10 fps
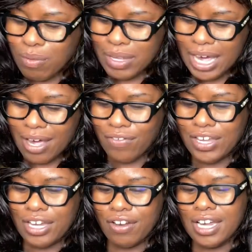we have
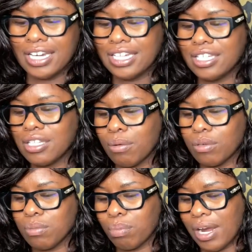here, and it's the
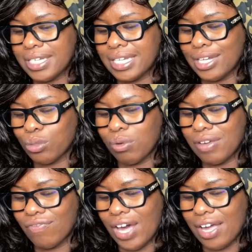priced at twenty
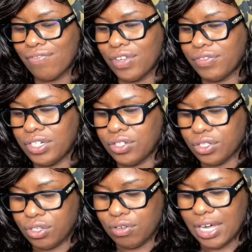five fifty. just
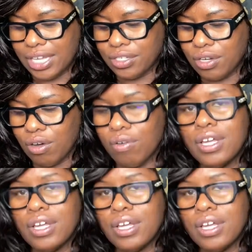so you guys know,